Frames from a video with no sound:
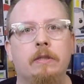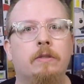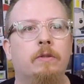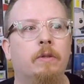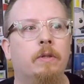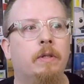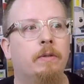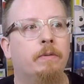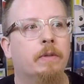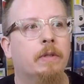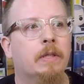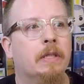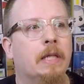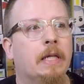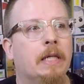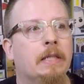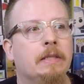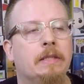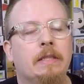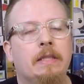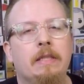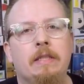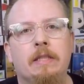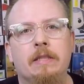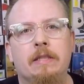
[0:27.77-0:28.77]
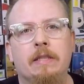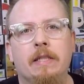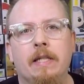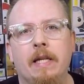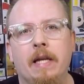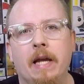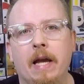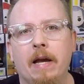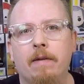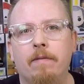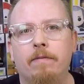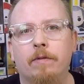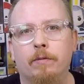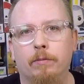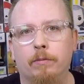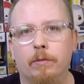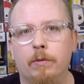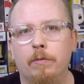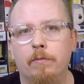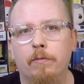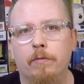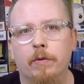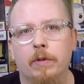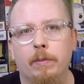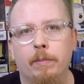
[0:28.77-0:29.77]
So he realized he just didn't have the
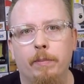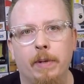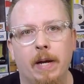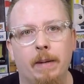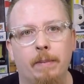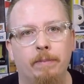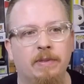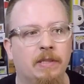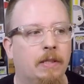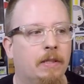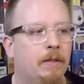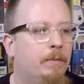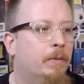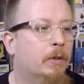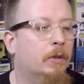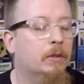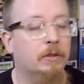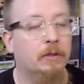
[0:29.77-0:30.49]
room for the Pops anymore.